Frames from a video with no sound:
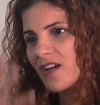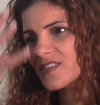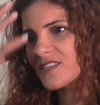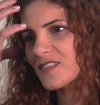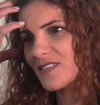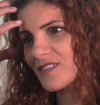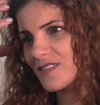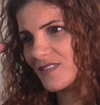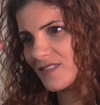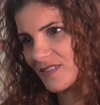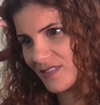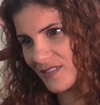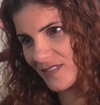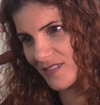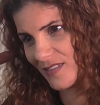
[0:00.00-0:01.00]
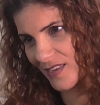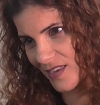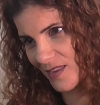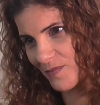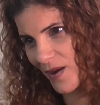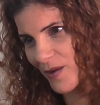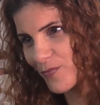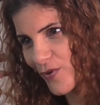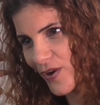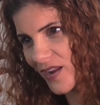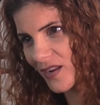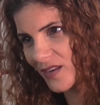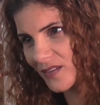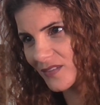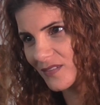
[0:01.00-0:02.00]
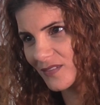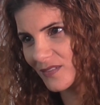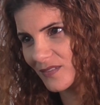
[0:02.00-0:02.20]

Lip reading: accents in my brain,